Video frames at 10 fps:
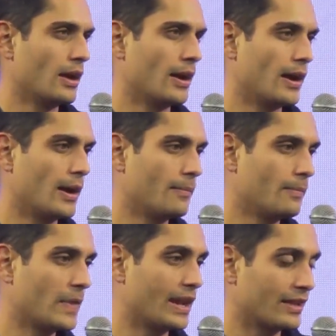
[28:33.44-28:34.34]

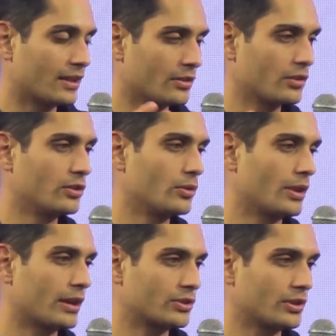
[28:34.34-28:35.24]
And I think under the new
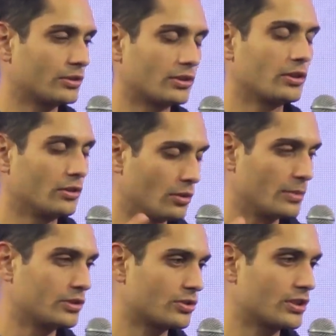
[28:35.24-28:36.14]
the new
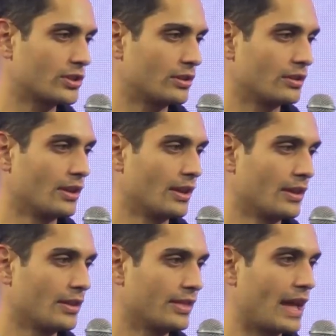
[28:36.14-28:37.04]
administration,
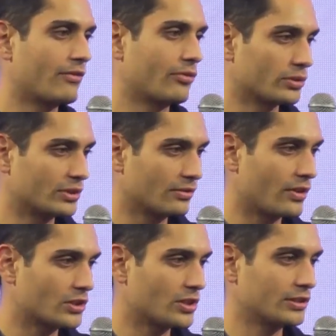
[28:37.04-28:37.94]
that forcing
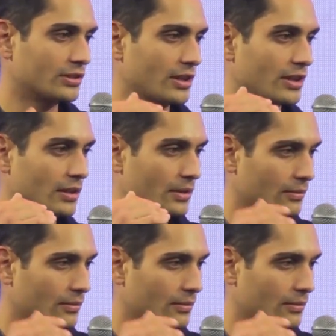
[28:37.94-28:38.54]
function is going to